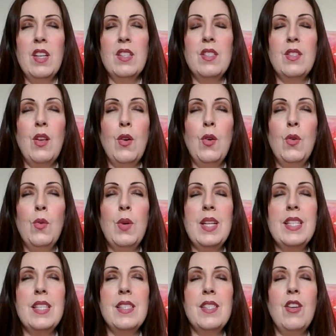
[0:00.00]
So
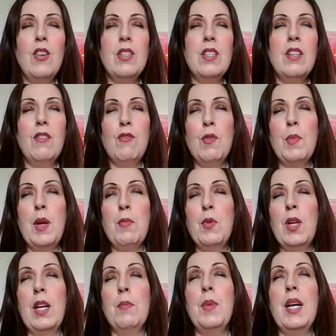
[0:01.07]
it is not enough
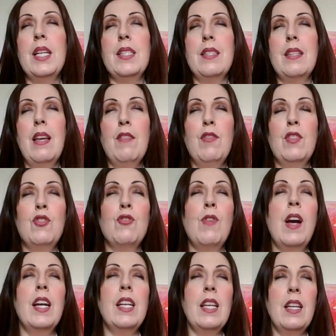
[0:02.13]
remembering a past life and
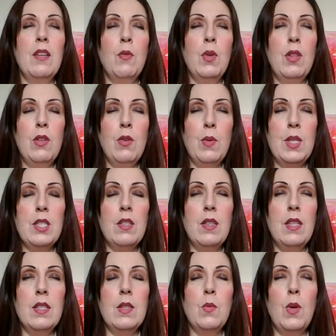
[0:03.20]
dragging it with you into
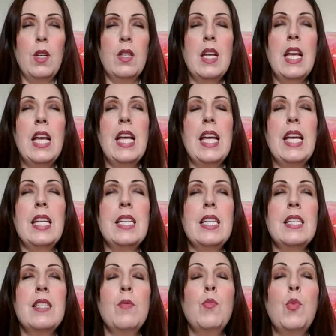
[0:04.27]
this one. It
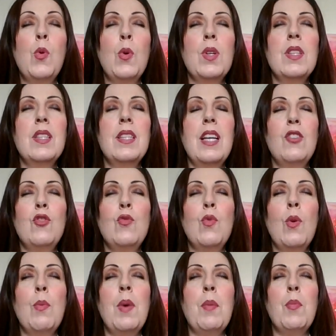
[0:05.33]
is important that you
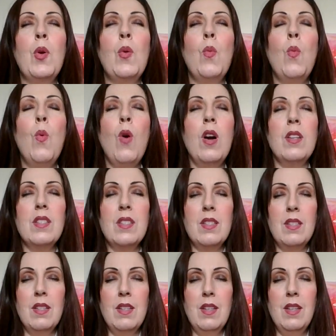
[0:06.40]
remember
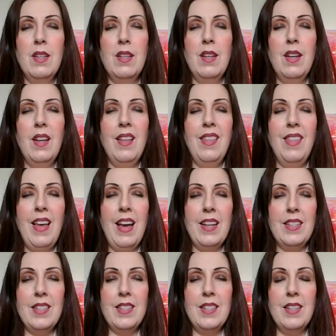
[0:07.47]
what
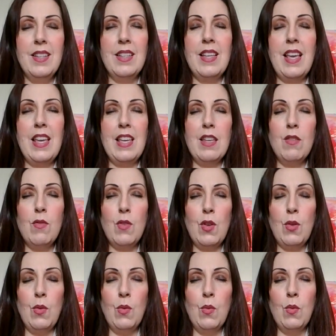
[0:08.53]
that gave
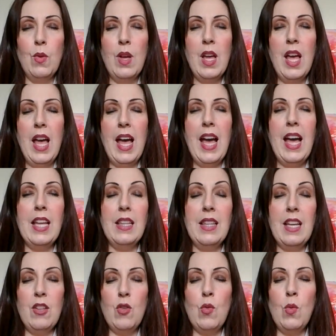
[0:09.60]
you, and
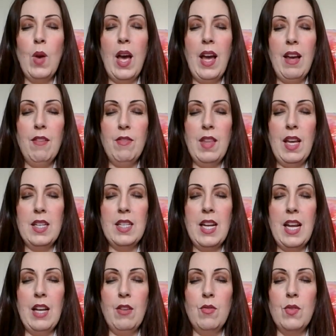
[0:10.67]
that you have that now.